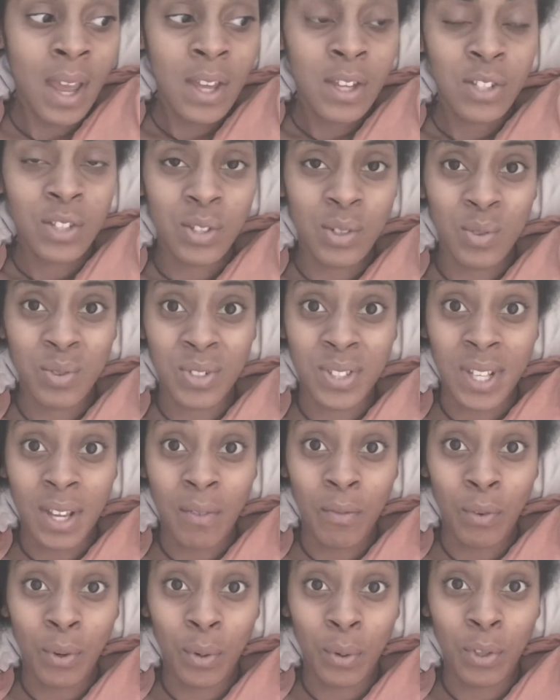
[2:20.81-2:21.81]
So
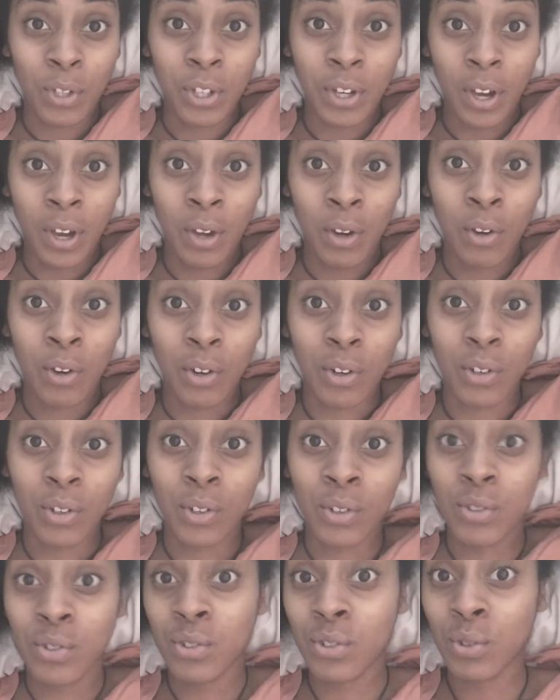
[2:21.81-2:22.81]
several young
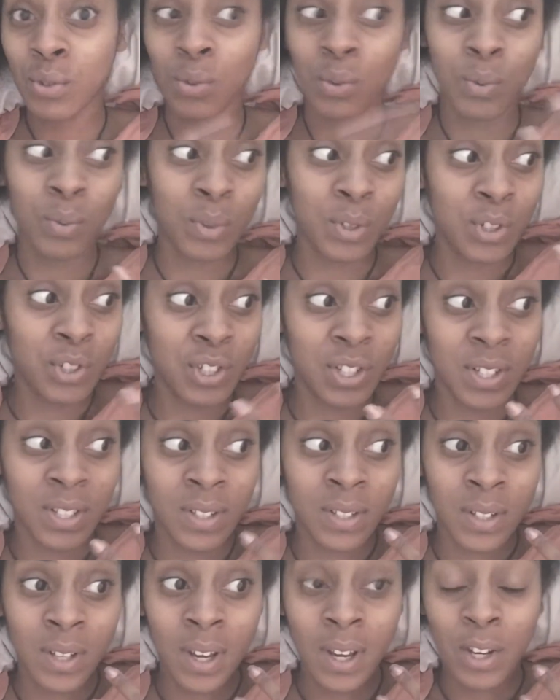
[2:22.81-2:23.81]
girls who were
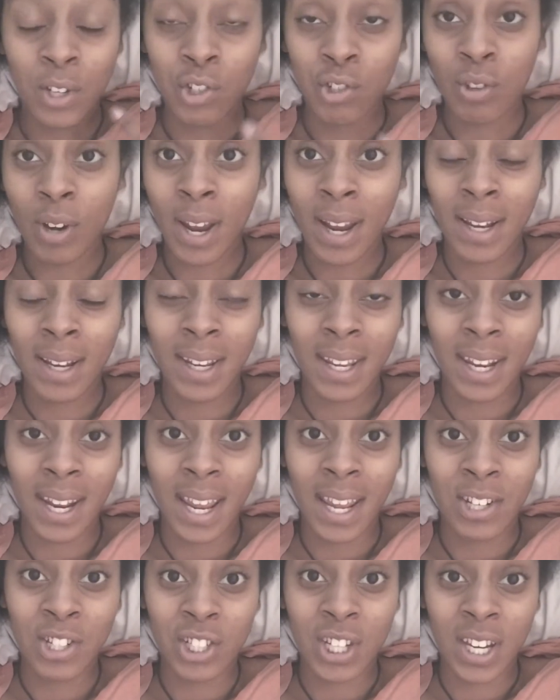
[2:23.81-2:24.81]
just trying to get an
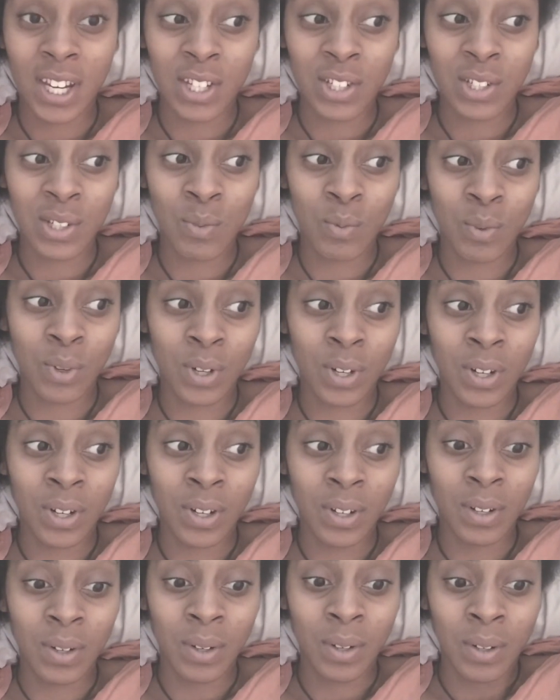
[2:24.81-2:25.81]
education
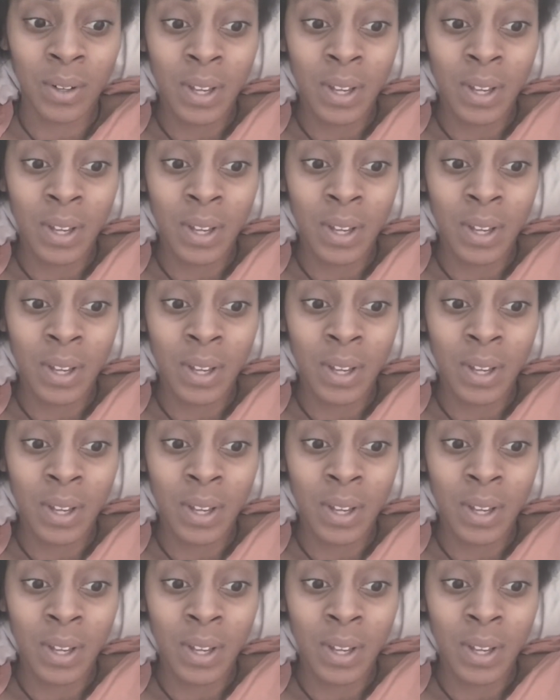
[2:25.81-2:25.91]
were